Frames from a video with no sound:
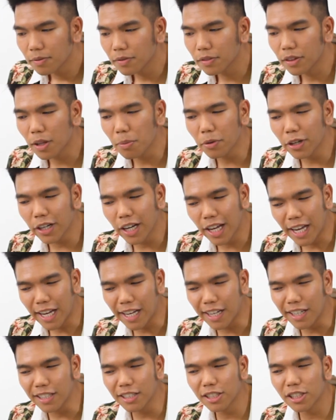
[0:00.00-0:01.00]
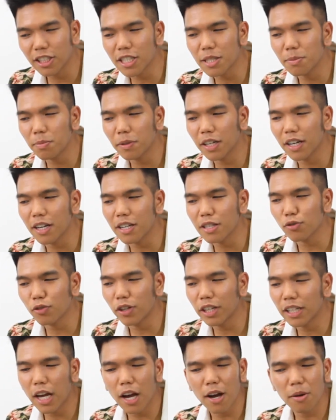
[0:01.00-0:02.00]
number 8, just because
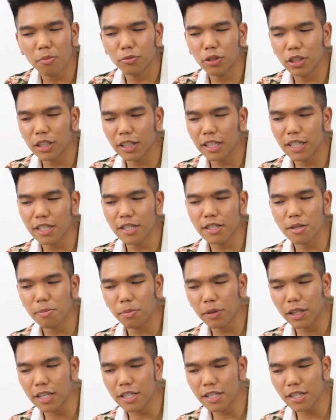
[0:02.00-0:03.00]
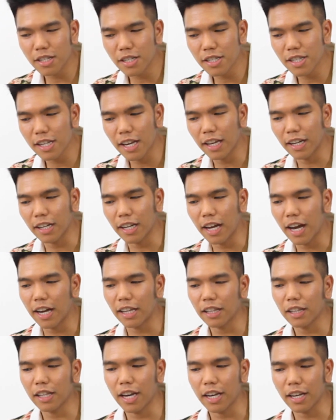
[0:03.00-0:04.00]
right now I'm really into blazers, and
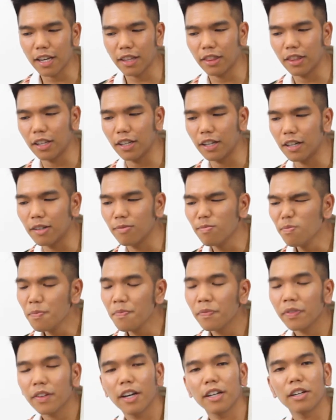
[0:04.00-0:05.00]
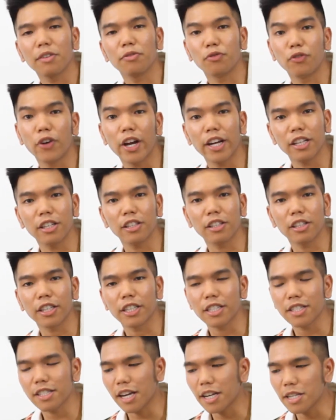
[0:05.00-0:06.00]
I like the kind of regular
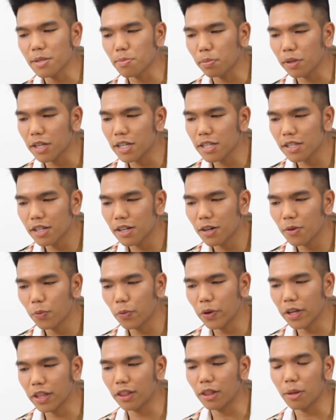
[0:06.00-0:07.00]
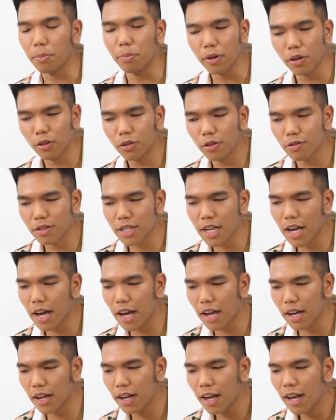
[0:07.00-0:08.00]
size blazer with the bolo
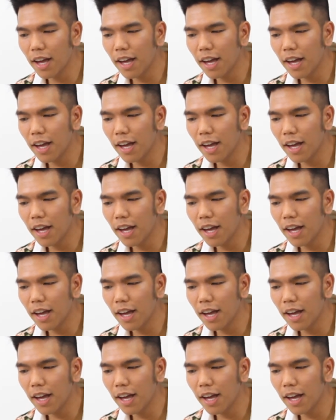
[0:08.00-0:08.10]
tie